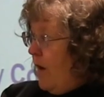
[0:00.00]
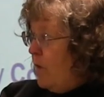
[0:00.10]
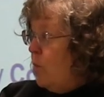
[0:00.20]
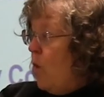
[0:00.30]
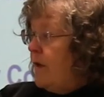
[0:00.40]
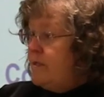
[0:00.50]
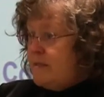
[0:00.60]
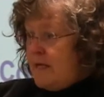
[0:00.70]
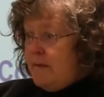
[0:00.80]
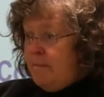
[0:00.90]
are on one
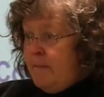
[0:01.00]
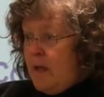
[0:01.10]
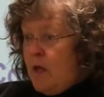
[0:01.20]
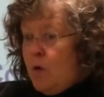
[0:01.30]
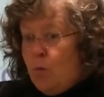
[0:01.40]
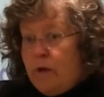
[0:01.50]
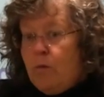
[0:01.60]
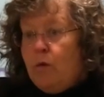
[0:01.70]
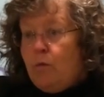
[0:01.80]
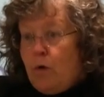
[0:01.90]
team.
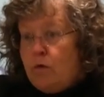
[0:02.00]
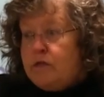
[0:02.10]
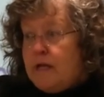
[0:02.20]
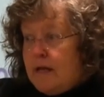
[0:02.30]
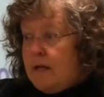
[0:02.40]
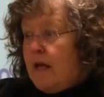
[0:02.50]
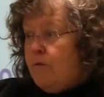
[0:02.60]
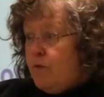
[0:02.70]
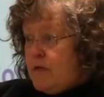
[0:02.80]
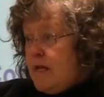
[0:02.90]
We will rotate
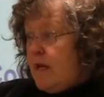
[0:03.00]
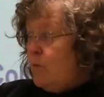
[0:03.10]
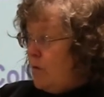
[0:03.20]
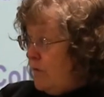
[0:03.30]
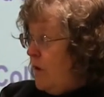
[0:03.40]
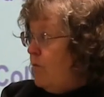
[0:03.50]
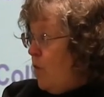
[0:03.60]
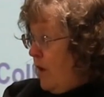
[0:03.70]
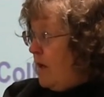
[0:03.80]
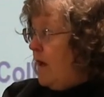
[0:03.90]
every day. We'll
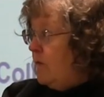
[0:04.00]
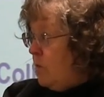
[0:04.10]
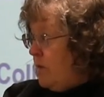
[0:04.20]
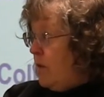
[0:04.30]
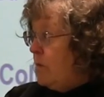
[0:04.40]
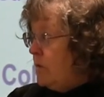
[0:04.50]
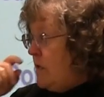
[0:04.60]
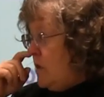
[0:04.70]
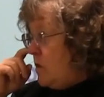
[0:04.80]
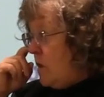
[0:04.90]
self-organize with our
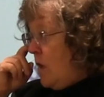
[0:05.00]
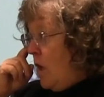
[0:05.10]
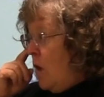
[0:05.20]
rotation.